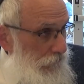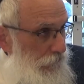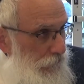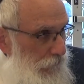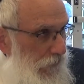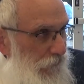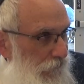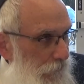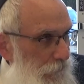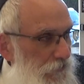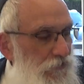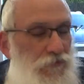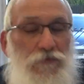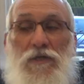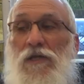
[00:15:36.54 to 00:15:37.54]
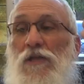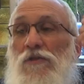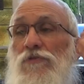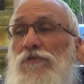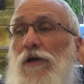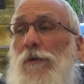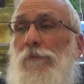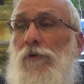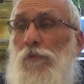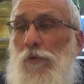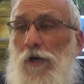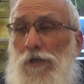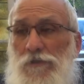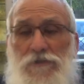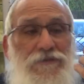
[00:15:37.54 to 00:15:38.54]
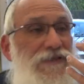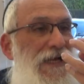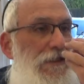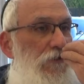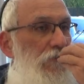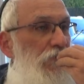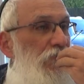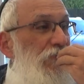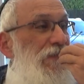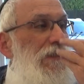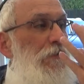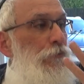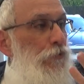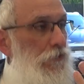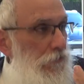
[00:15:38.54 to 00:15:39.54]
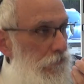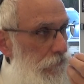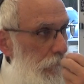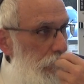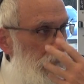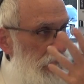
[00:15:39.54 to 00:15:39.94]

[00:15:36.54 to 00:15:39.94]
That's number two. Number one, Dalid is Dibur,